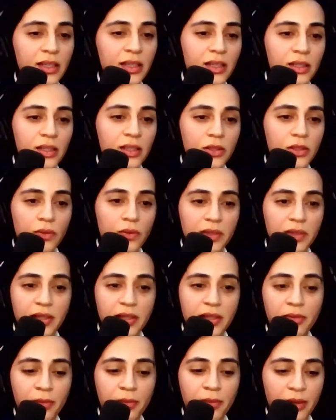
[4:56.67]
So it was
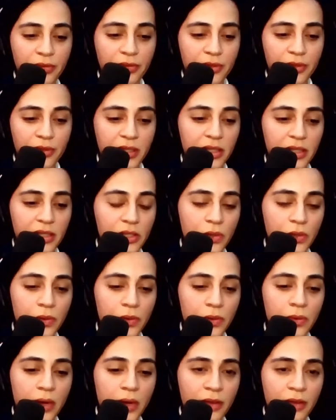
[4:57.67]
never my forte.
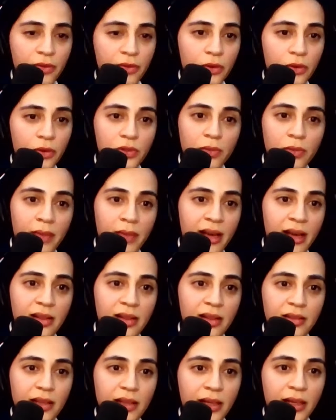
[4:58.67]
So I focused on math
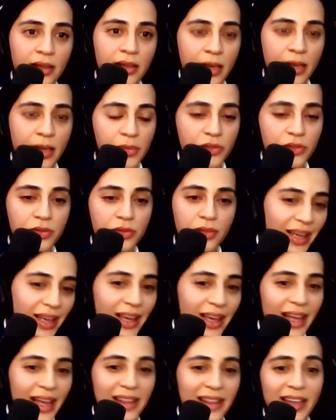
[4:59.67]
and chemistry.
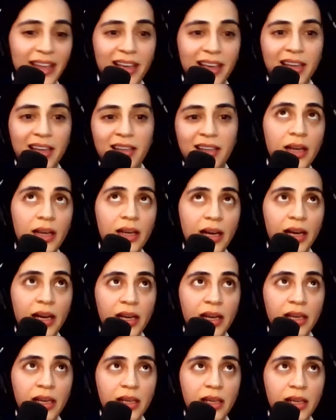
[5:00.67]
And then
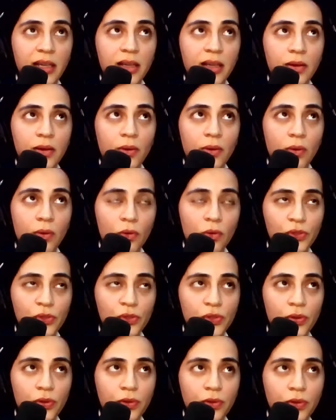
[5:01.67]
I
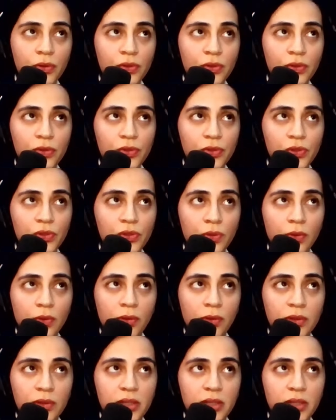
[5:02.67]
also sold,